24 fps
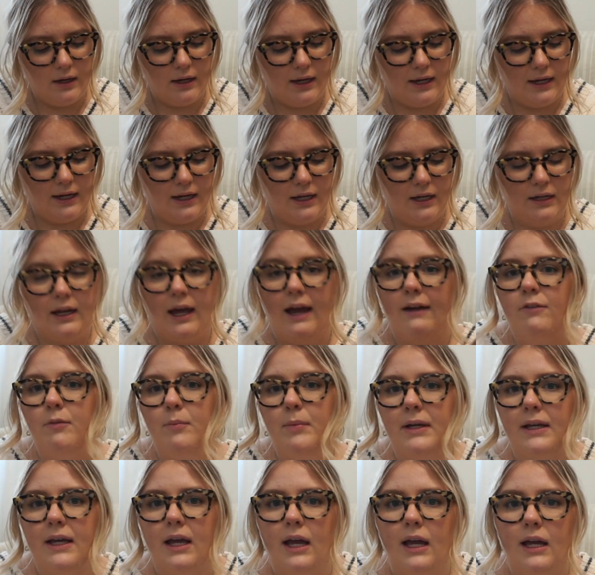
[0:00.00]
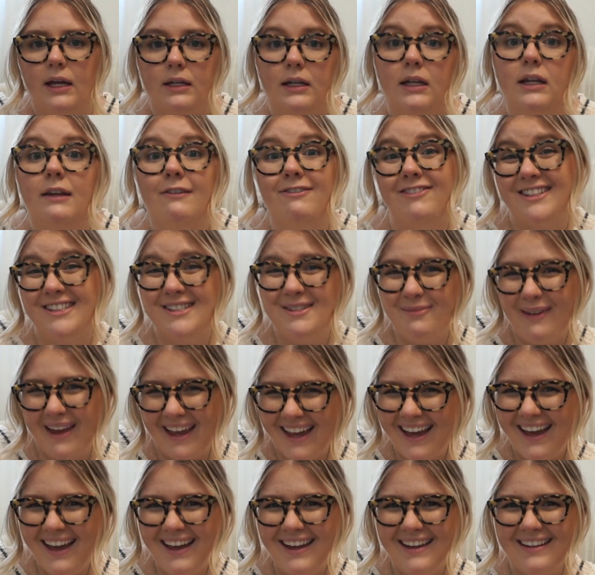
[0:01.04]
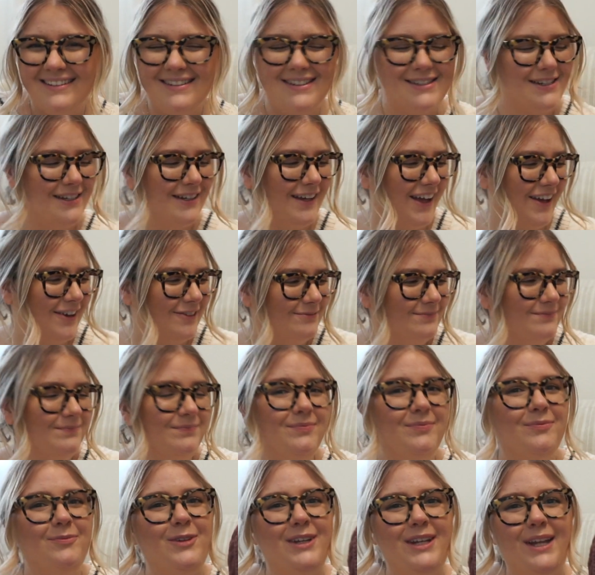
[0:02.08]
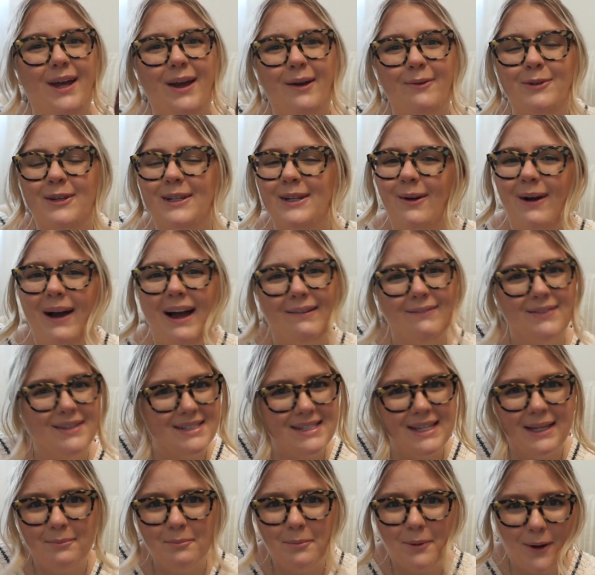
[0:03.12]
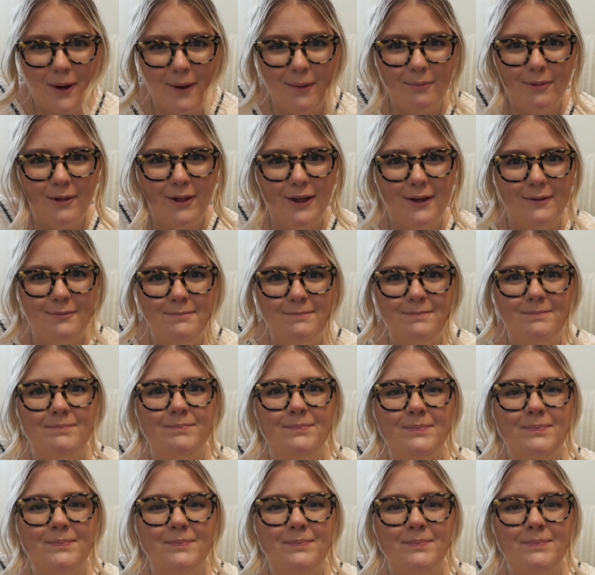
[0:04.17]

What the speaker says: And I have a big head and it fits my head. So we don't have the same problem